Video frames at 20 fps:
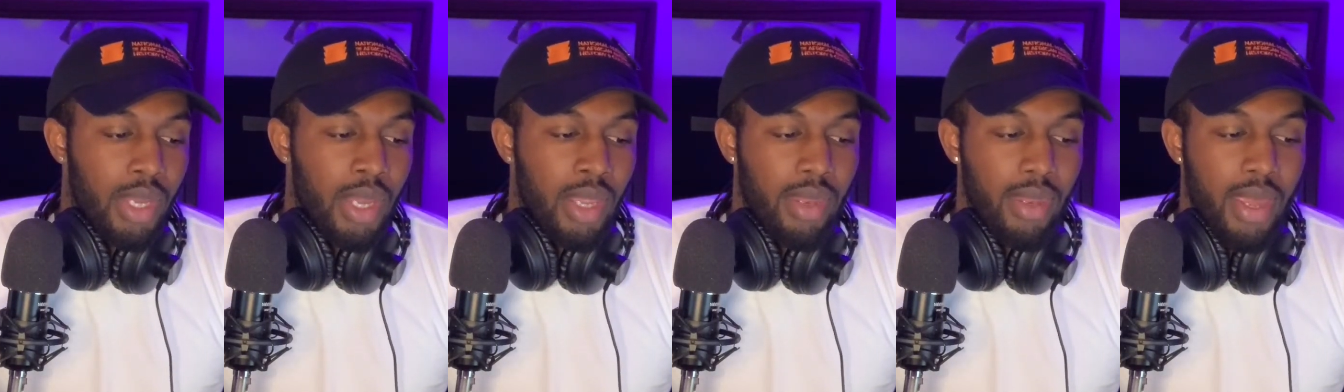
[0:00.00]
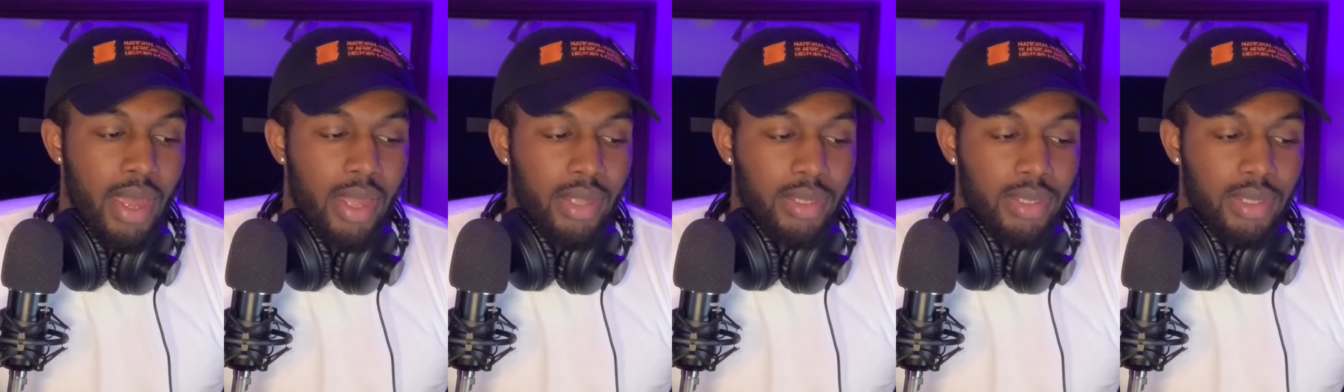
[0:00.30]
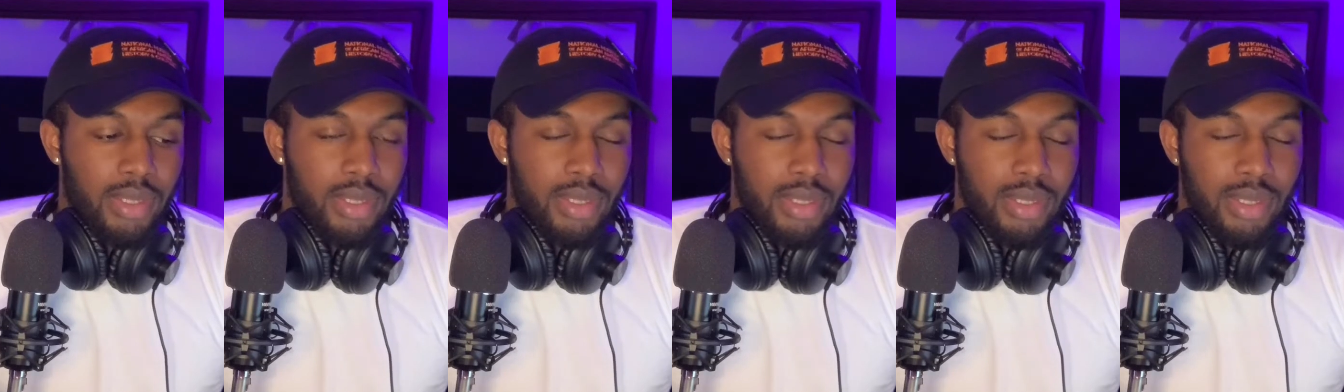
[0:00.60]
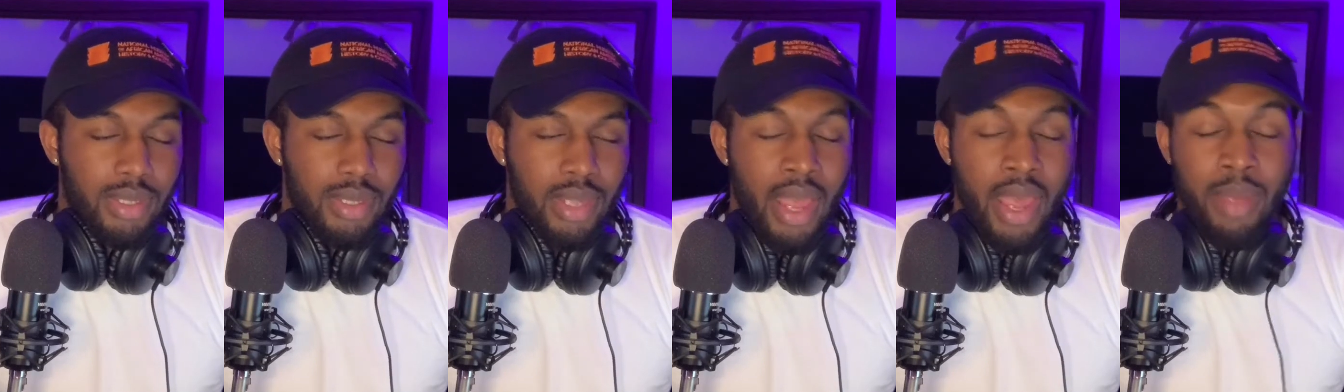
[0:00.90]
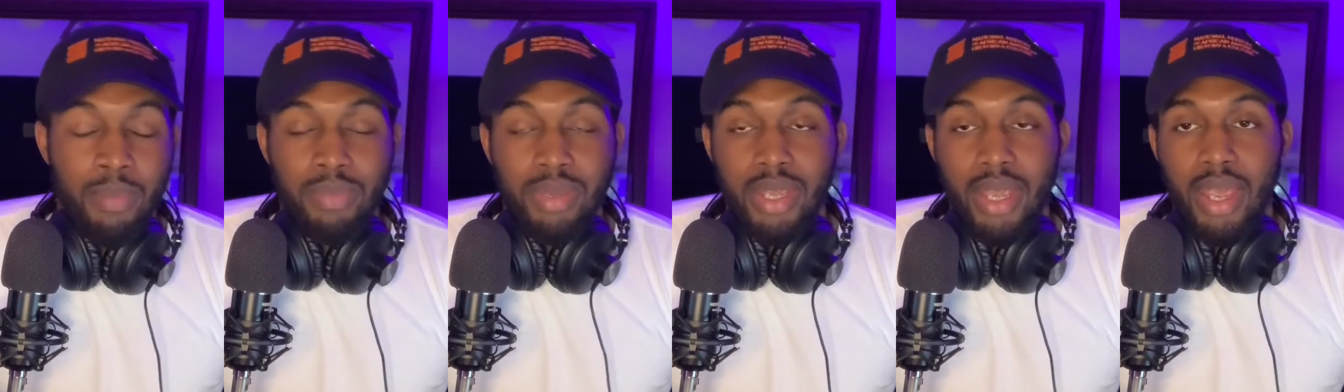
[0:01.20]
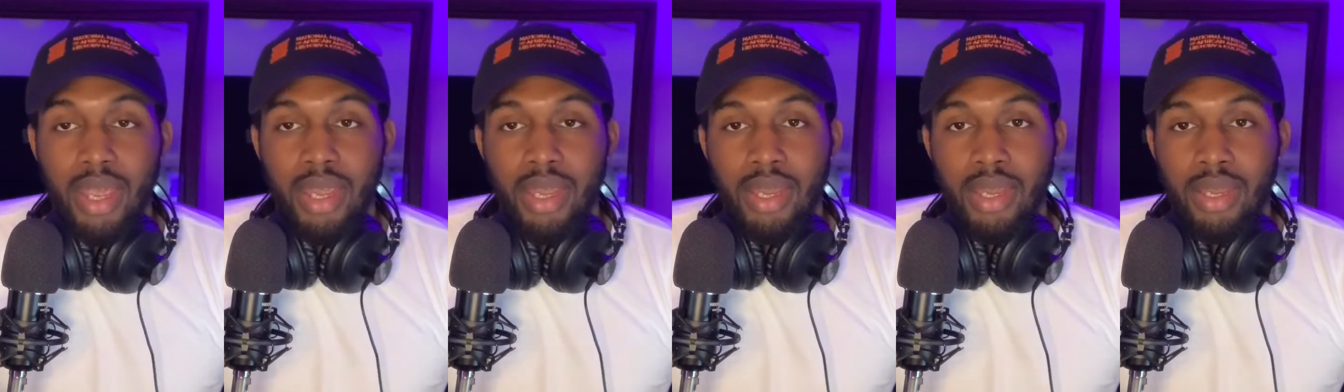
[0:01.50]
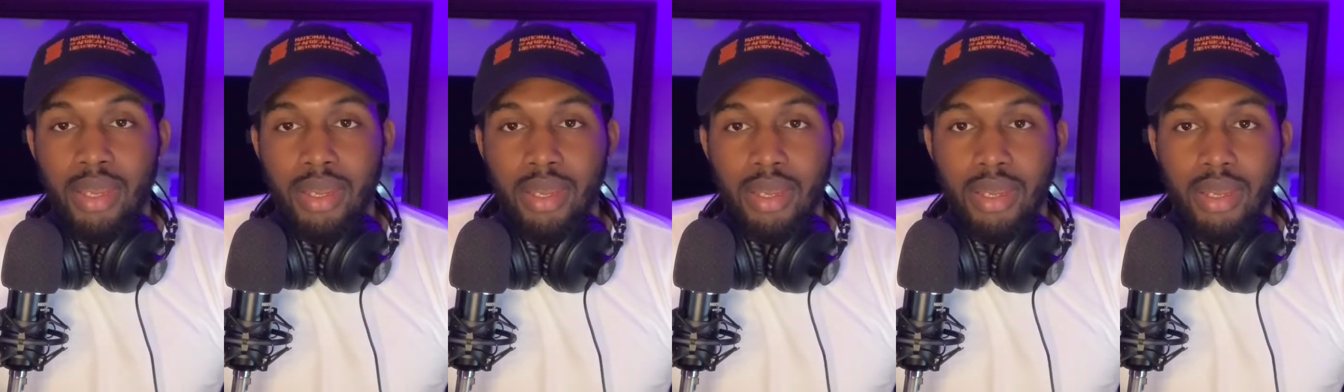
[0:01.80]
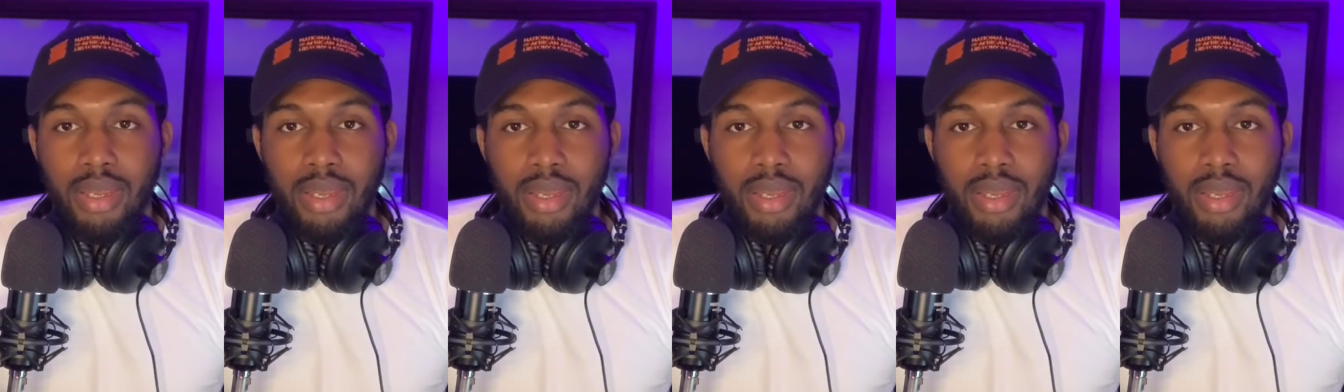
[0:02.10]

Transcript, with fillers: and that's the NBA